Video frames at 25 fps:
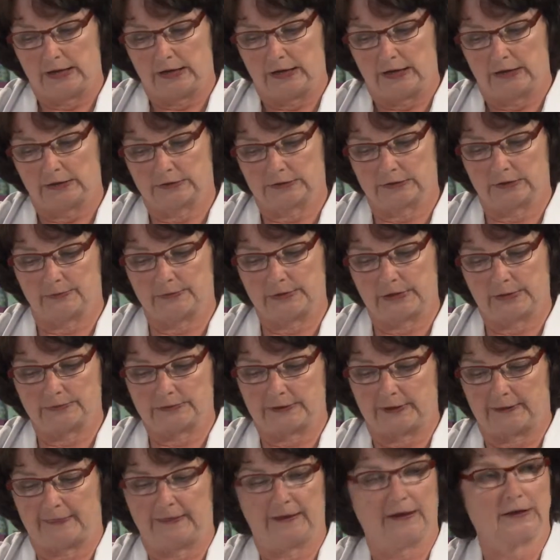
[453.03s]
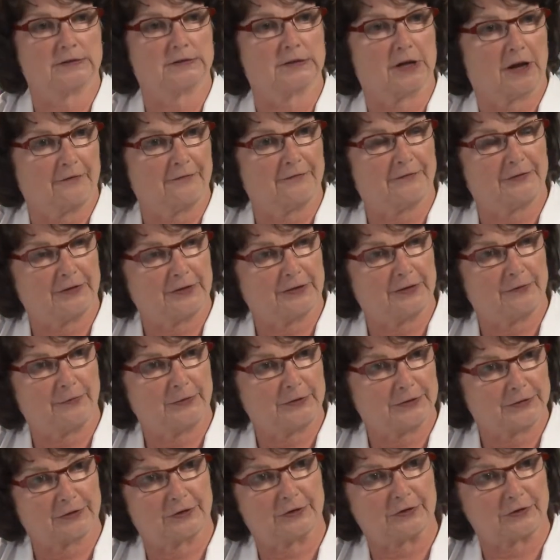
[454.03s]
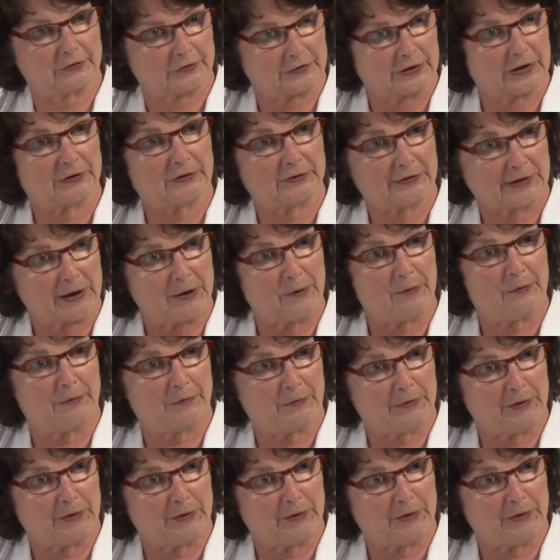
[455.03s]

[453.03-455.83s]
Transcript: And sometimes I think it's helpful if we sort of sketch out